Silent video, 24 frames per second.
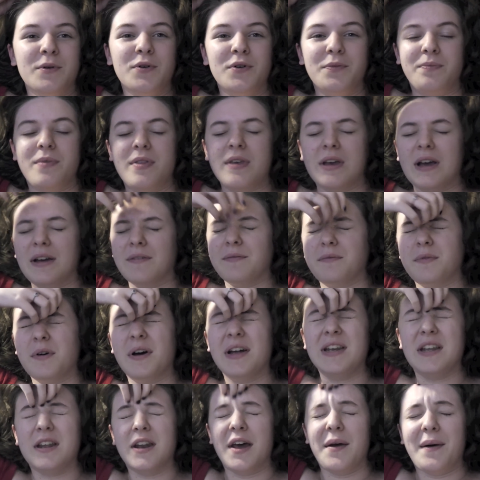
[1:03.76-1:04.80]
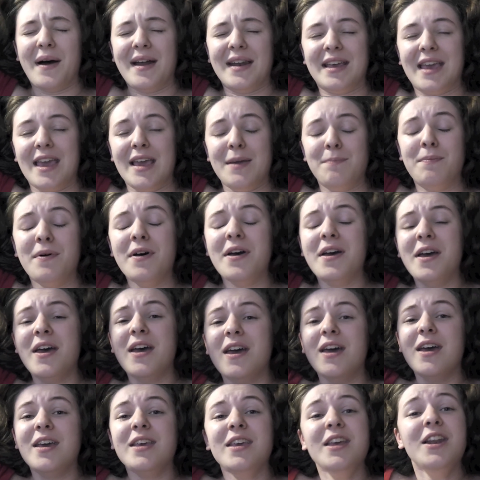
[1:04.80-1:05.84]
or uh, I don't know anarchy. But
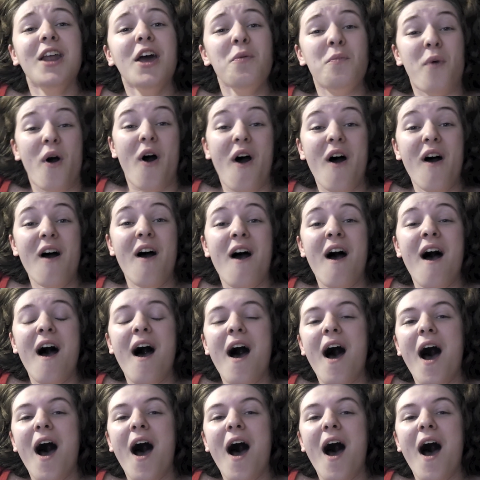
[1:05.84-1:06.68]
you know what?